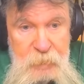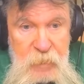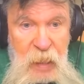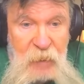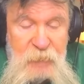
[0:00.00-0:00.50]

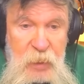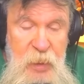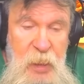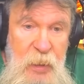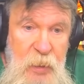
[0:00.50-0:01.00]
I think
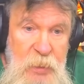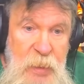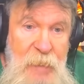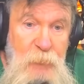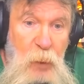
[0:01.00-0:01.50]
he had the
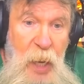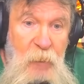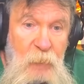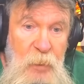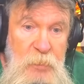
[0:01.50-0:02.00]
same
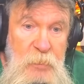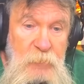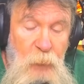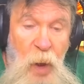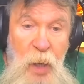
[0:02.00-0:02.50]
rider as
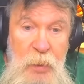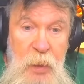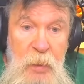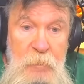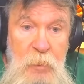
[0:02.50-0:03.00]
Rock
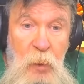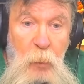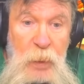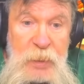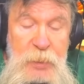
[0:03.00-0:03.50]
did,
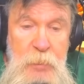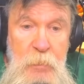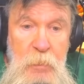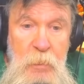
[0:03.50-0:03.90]
Gewirtz